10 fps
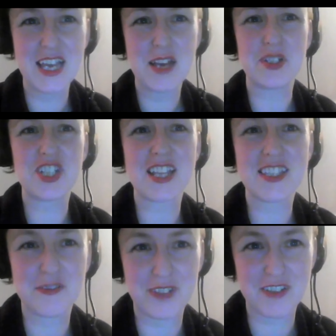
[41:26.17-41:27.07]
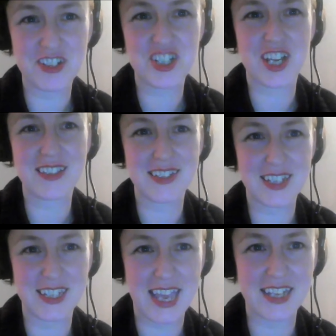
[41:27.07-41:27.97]
But Chance to Flourish, Chance to
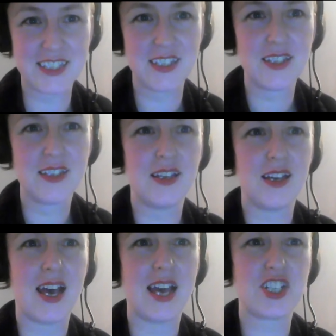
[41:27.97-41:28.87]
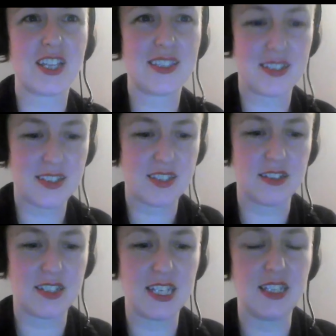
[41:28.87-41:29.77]
Connect, Chance to
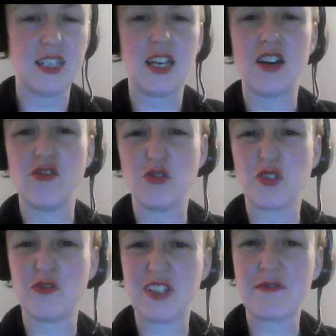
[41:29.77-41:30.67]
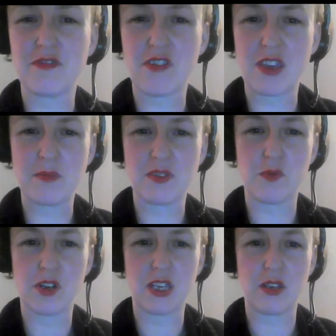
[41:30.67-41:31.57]
Study are all sort of different themes of
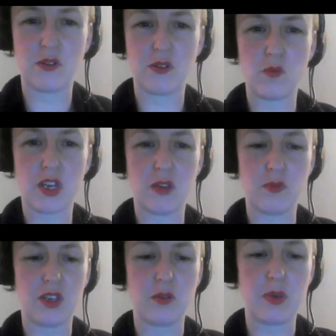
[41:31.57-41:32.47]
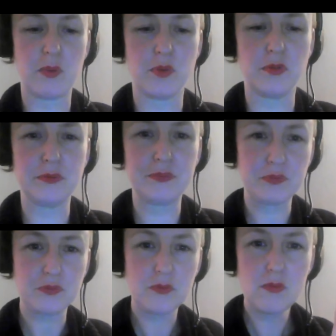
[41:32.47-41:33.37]
working with young people,
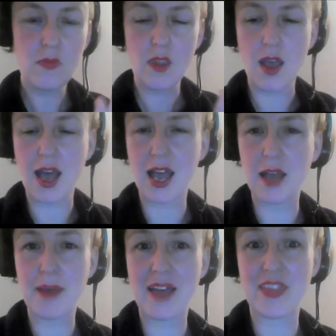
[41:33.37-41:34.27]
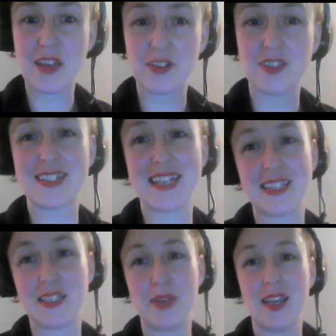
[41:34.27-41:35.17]
and their funds tend
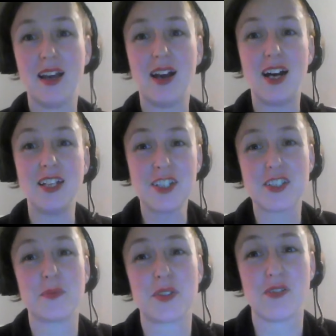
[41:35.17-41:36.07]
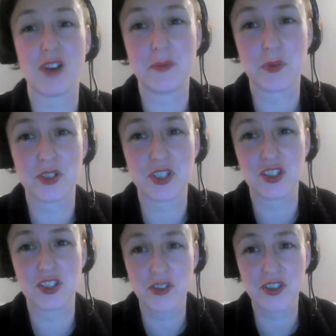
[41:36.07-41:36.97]
to be undersubscribed, which is
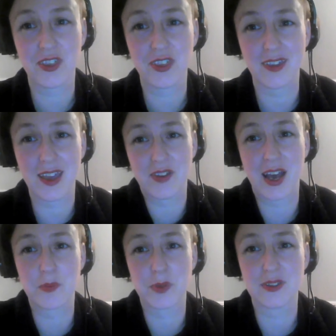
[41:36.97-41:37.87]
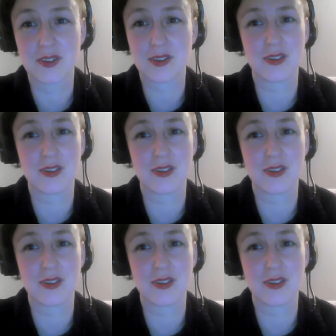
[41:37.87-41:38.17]
not a thing that ever happens